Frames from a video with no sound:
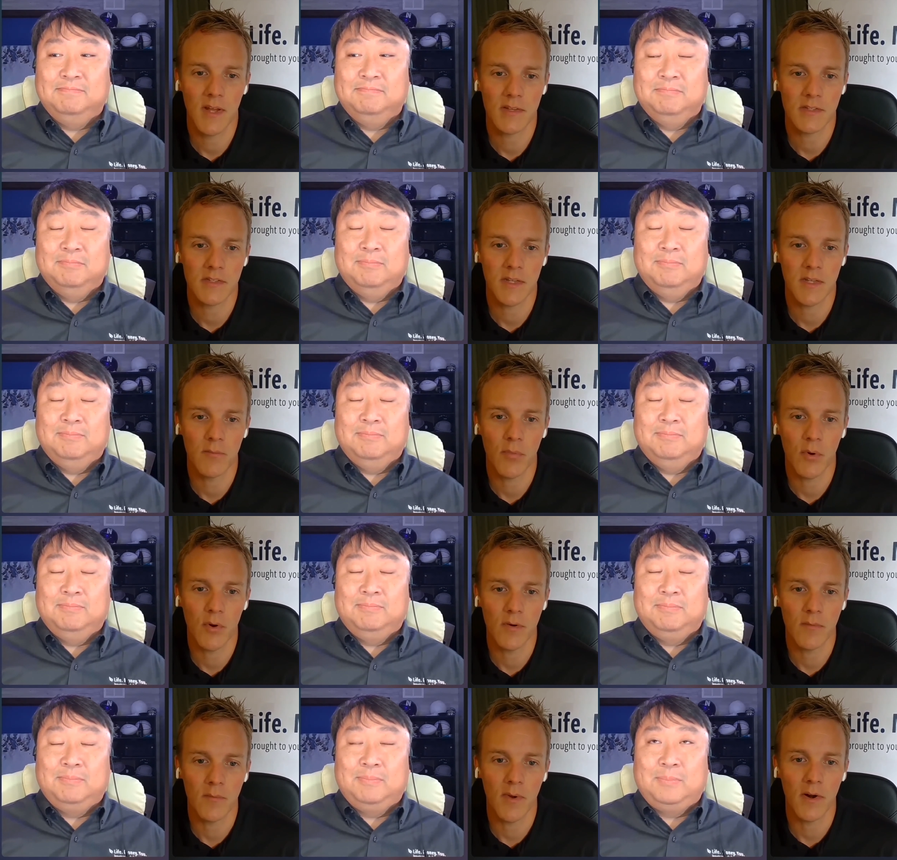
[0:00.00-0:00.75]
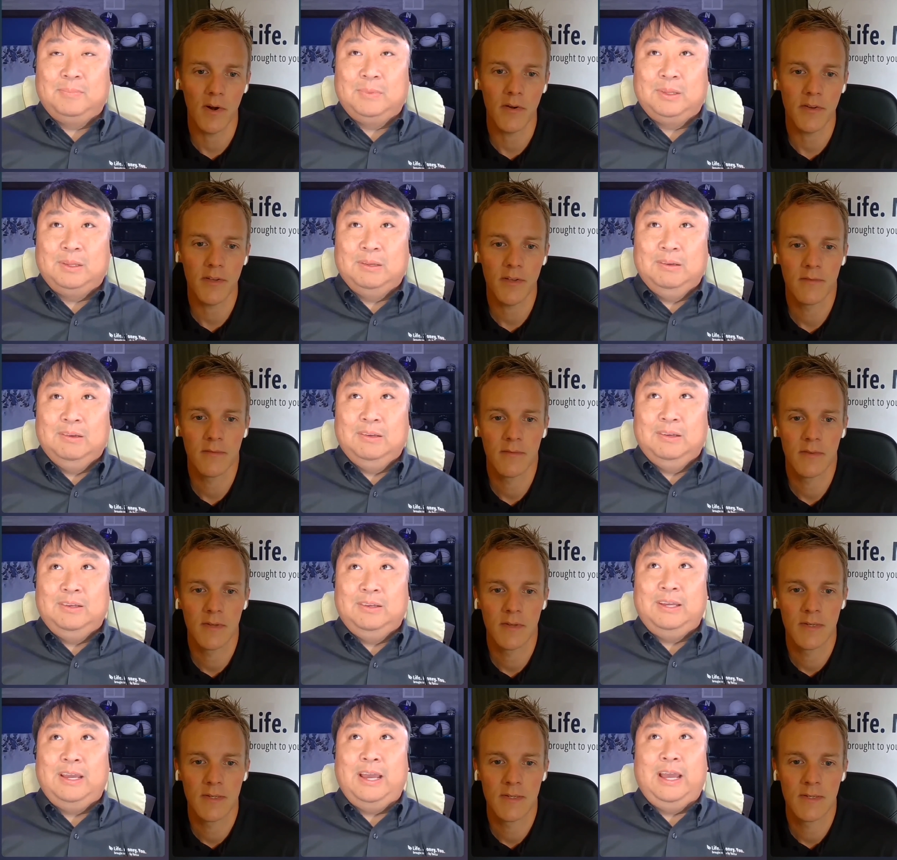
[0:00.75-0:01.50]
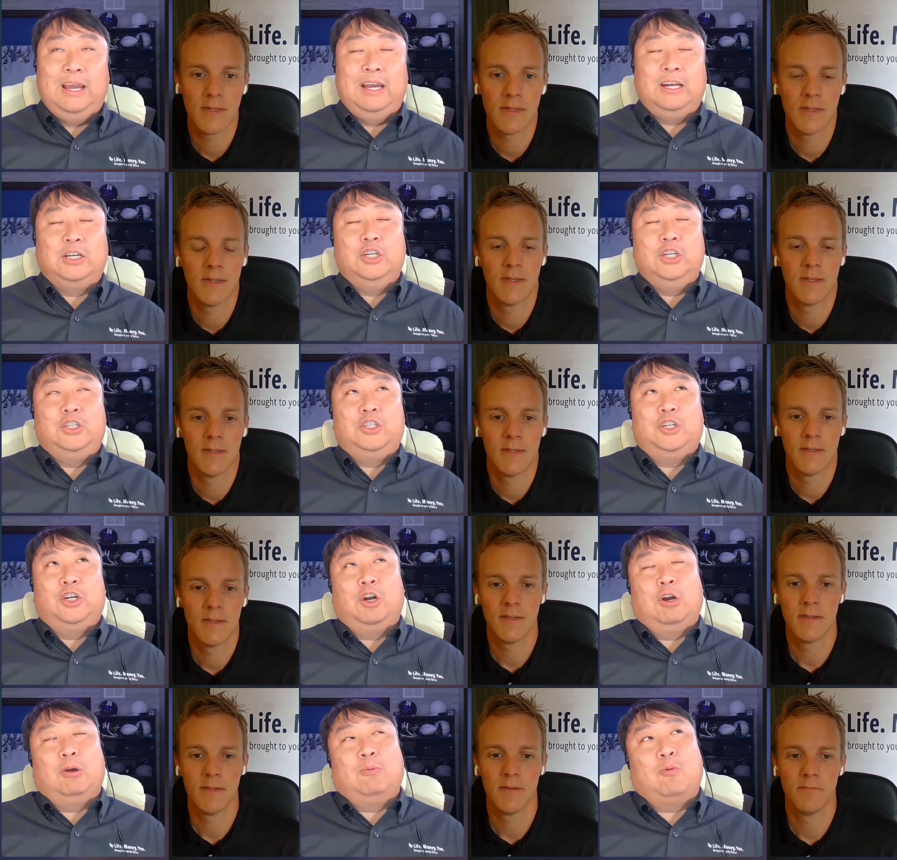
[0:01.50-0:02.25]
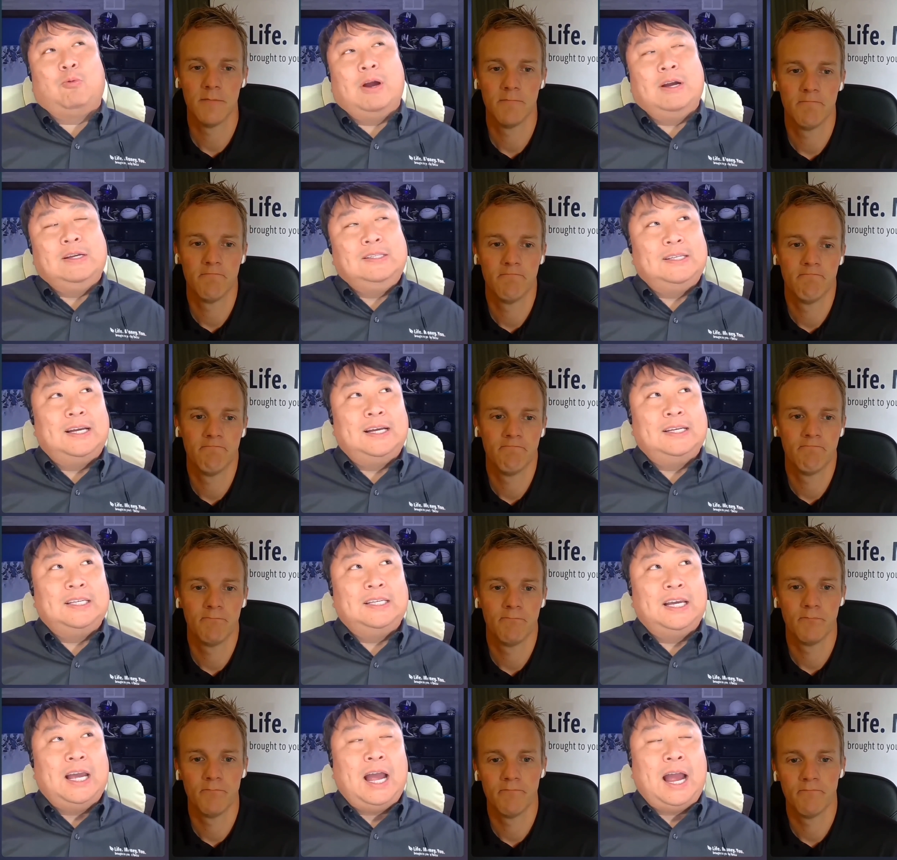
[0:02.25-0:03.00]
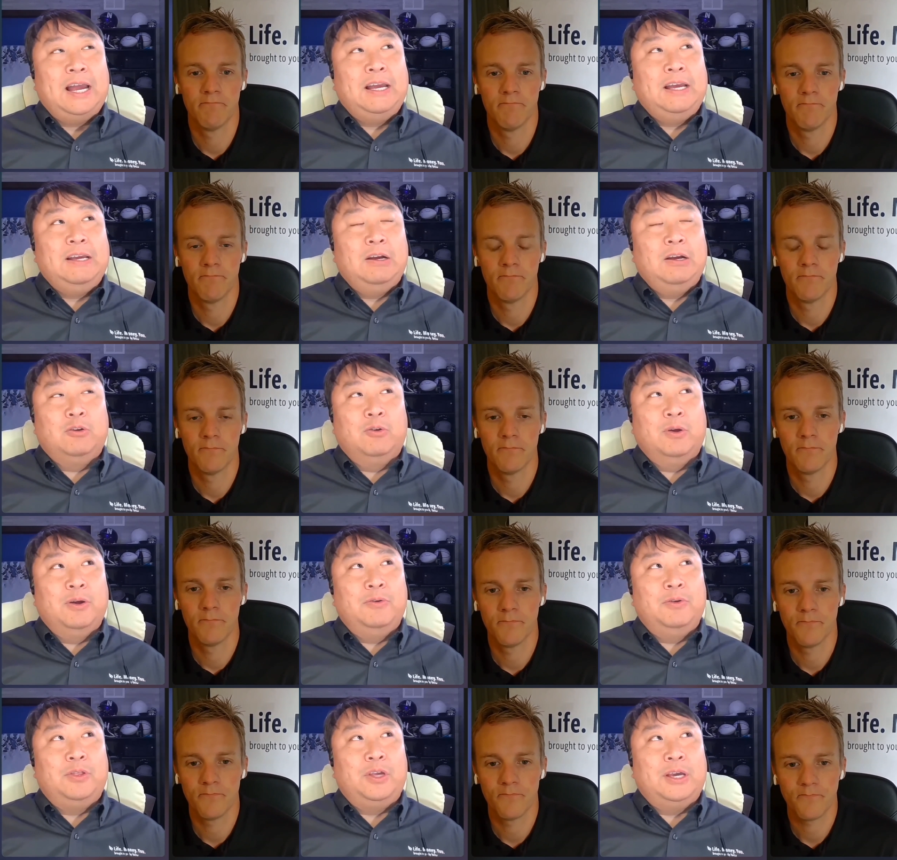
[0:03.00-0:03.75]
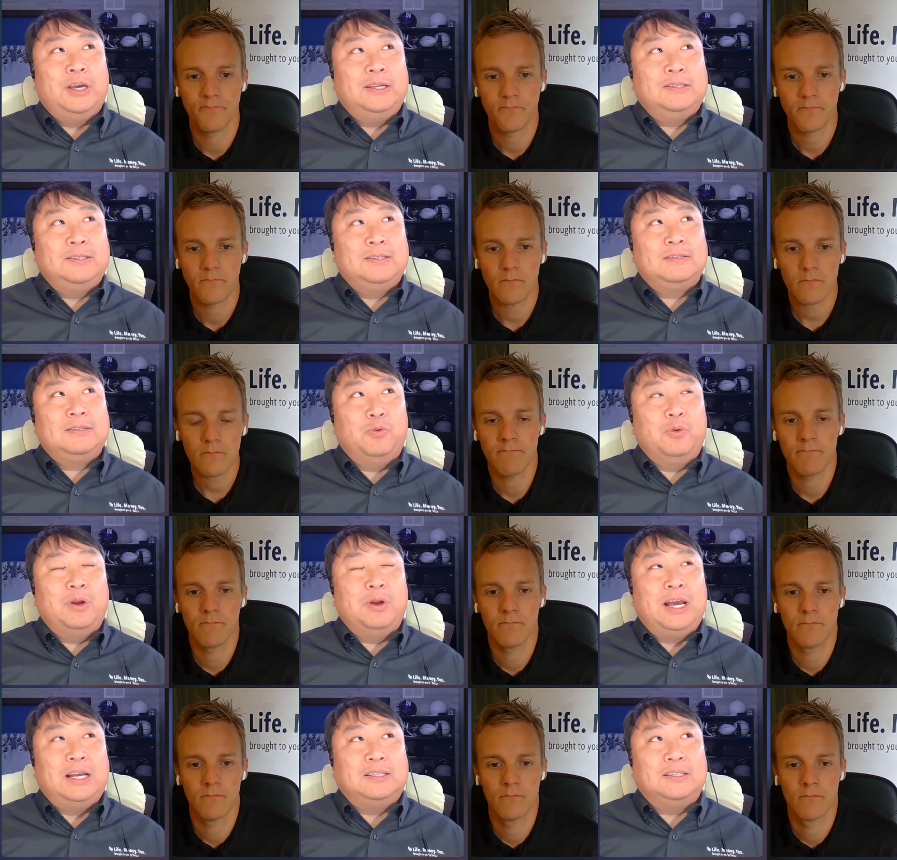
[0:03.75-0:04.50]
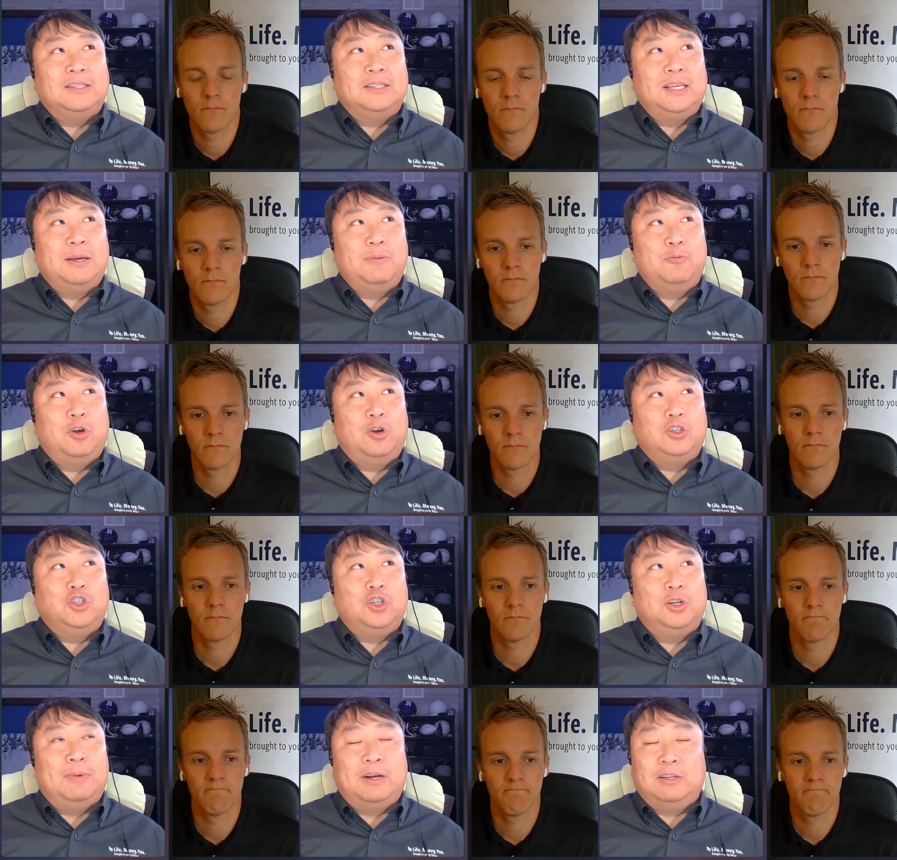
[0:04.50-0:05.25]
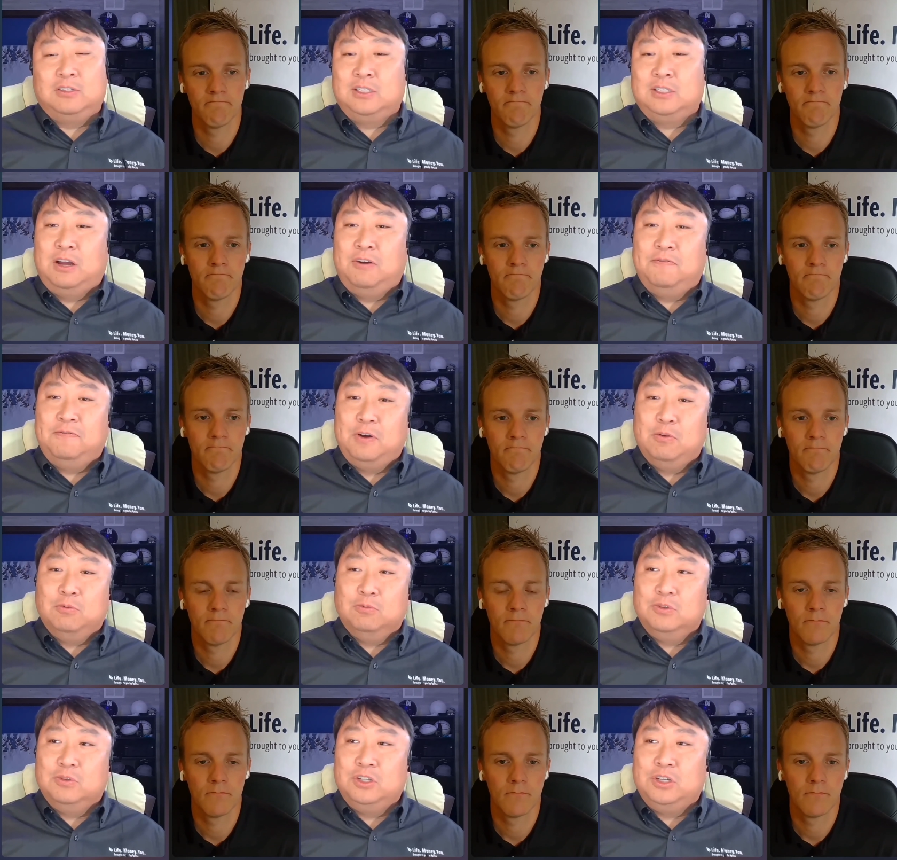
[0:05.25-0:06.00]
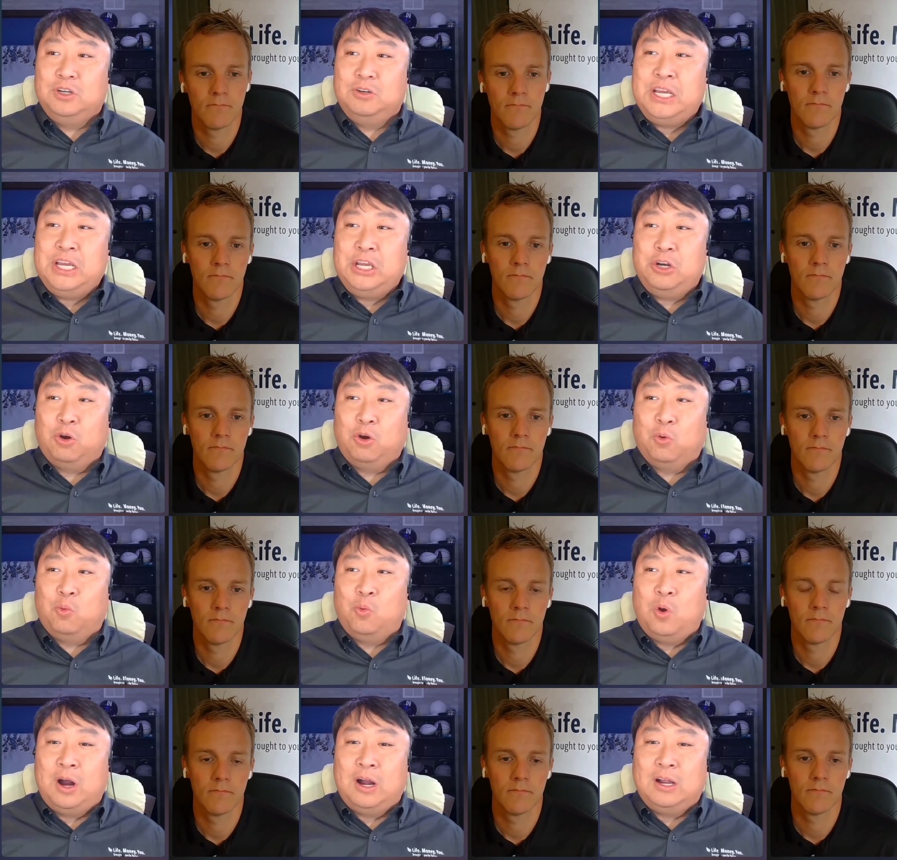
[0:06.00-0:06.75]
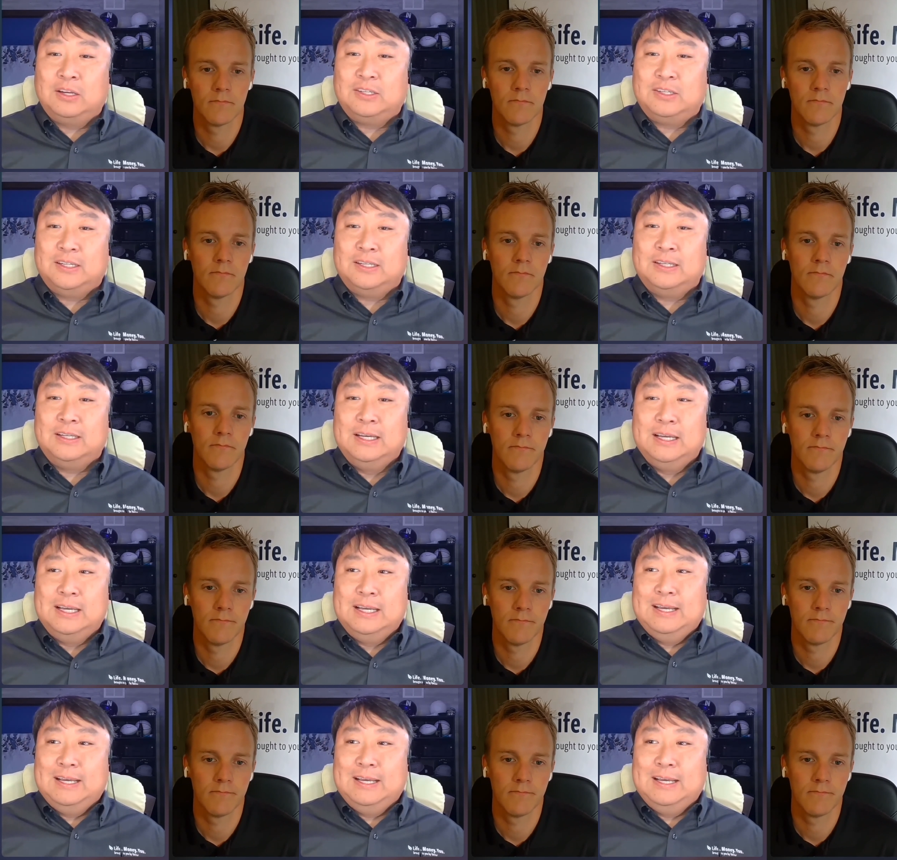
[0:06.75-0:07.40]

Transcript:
Speaker 1: That's the important part.
Speaker 2: Yeah, good term, right sizing. I agree with you. It's if we were to ask the same question about cell phones, need or want, and